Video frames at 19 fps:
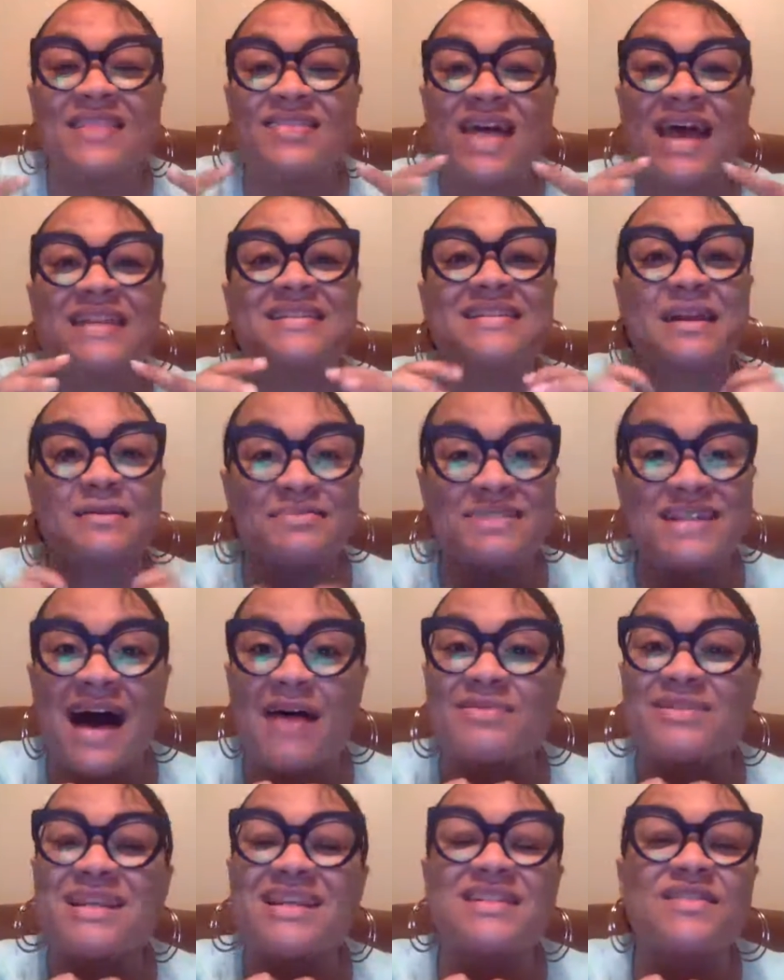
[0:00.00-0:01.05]
that
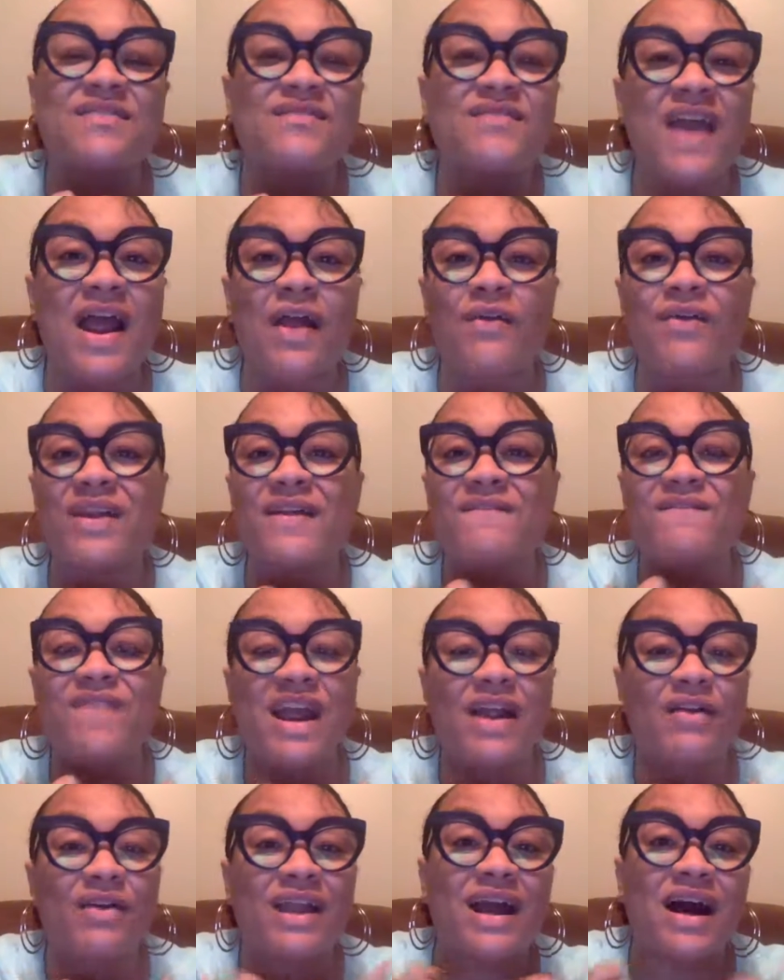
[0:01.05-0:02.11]
sometimes it's very,
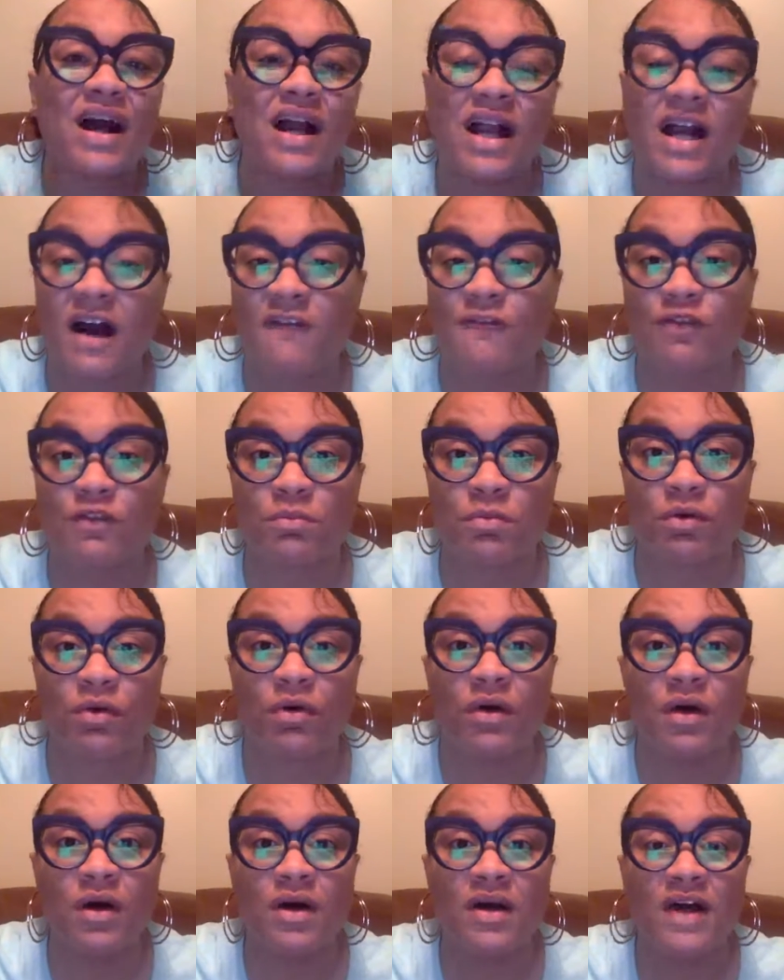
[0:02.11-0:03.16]
very uncomfortable.